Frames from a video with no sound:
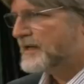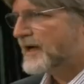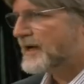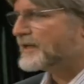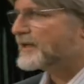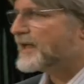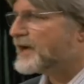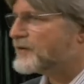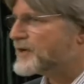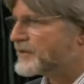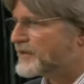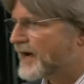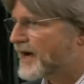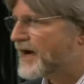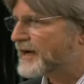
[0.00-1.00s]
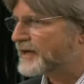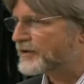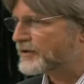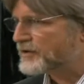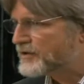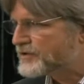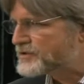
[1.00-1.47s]
and allowing the
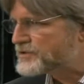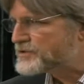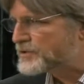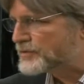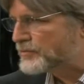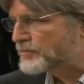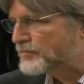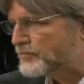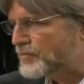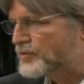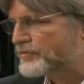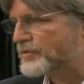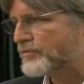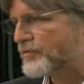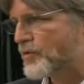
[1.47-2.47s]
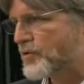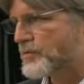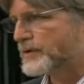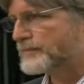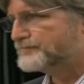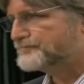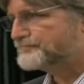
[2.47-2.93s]
higher to move you forward.